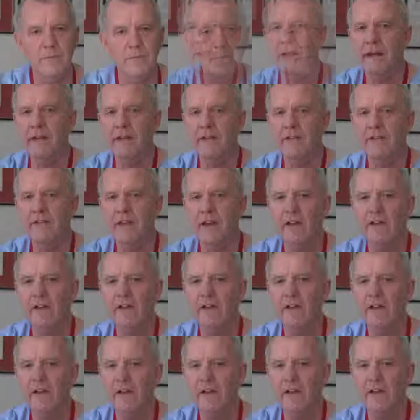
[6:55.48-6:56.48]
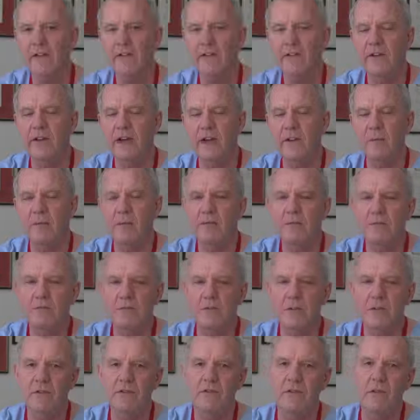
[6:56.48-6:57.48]
I guess the other thing you could say
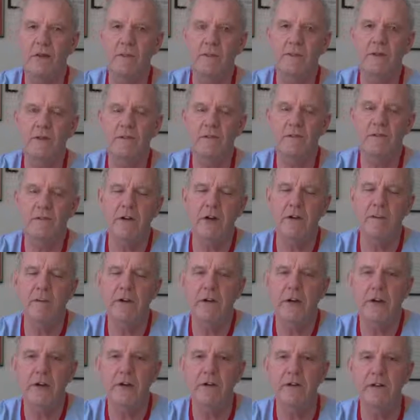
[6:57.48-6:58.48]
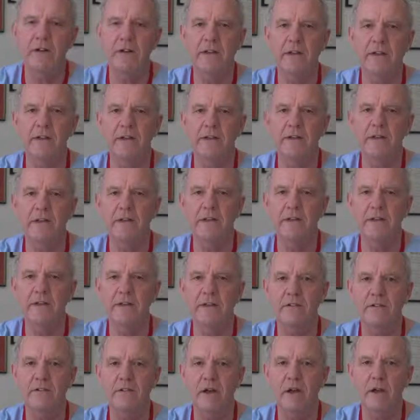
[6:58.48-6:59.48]
with ROBIO is that
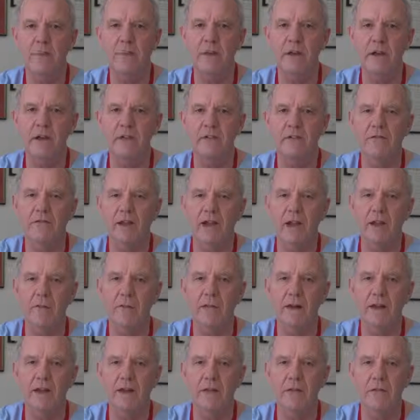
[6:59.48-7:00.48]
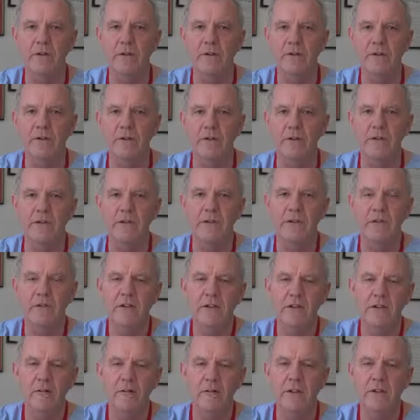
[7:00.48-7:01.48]
this ROBIO family, which is,
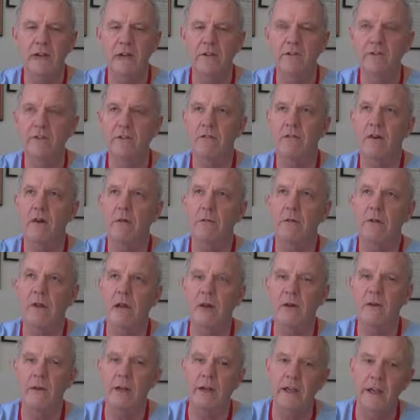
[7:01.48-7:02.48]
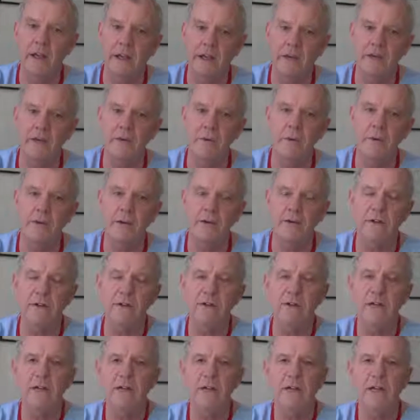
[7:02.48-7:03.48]
we have the ROBIO EX
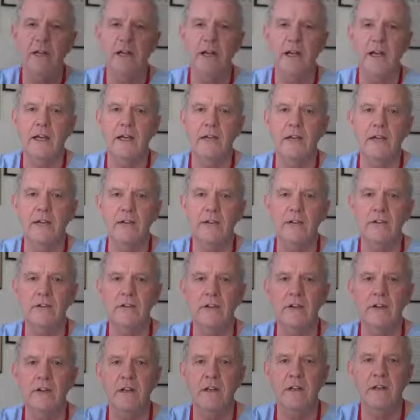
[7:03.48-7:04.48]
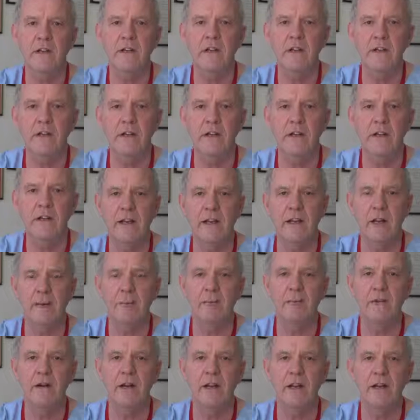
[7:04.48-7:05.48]
model, and there's an
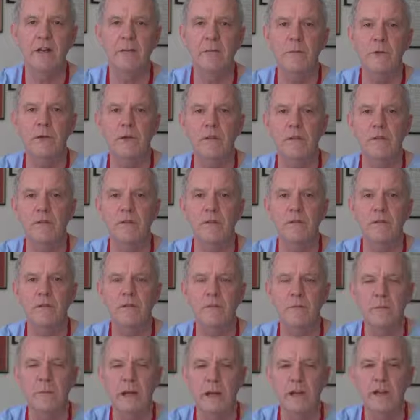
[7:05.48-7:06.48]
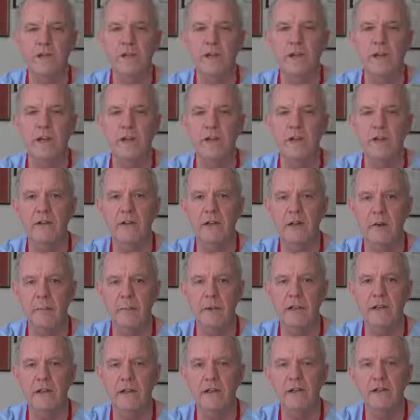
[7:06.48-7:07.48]
upgraded model called Maxio
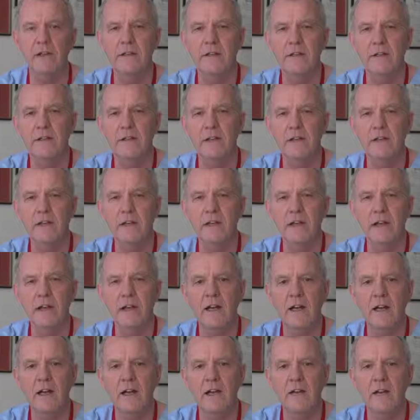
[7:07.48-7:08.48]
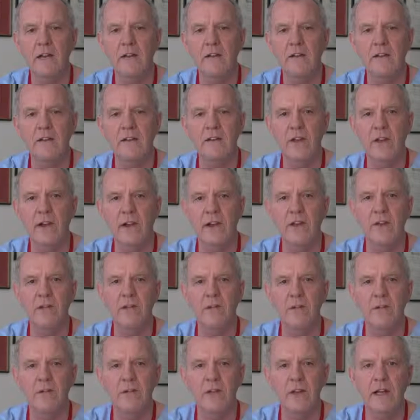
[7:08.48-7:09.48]
coming, are designed
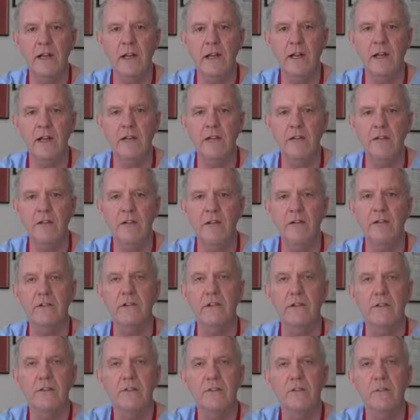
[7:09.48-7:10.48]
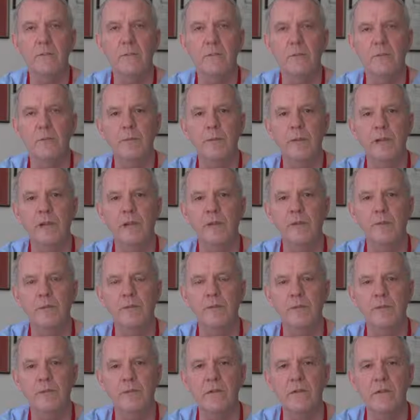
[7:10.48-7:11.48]
to allow not just simple
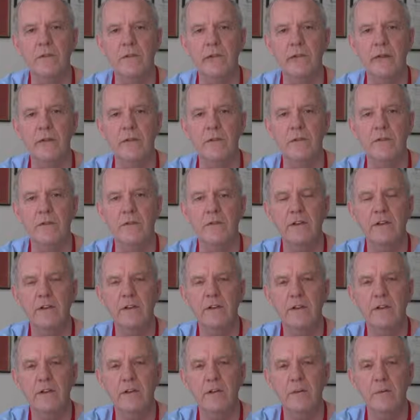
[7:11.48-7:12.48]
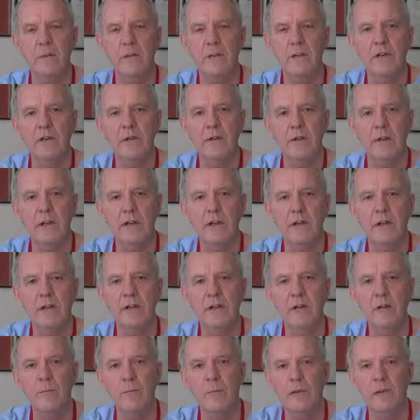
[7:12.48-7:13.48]
placements with needles, but to allow
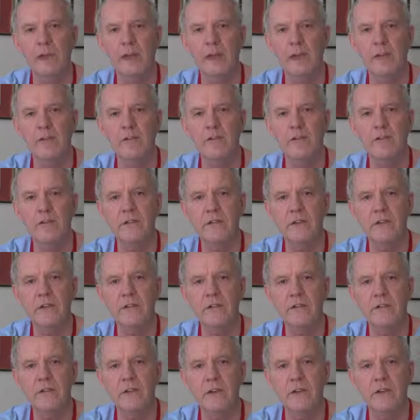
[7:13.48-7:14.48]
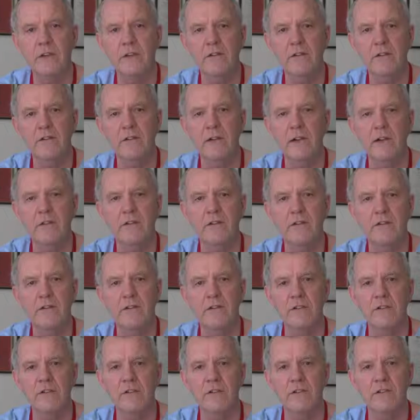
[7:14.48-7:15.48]
complex
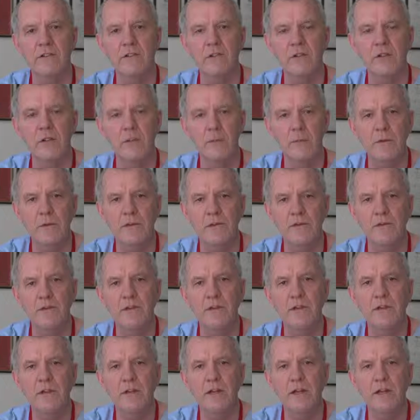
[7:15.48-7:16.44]
reconstructions of tumours,